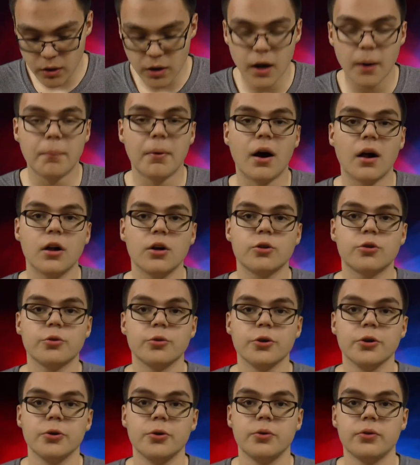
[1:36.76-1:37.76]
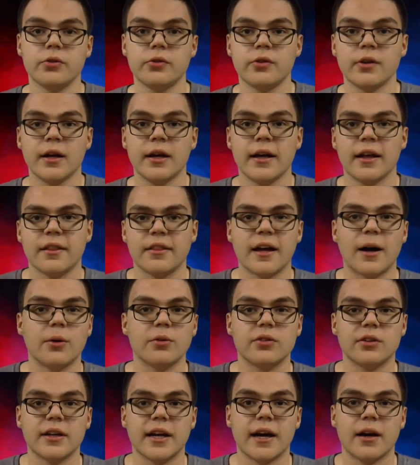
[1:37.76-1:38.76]
Apollo Crews. That
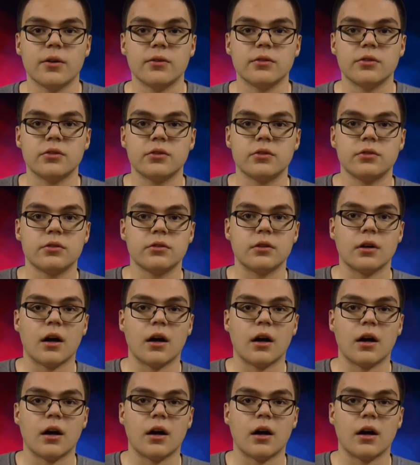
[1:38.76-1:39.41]
was announced,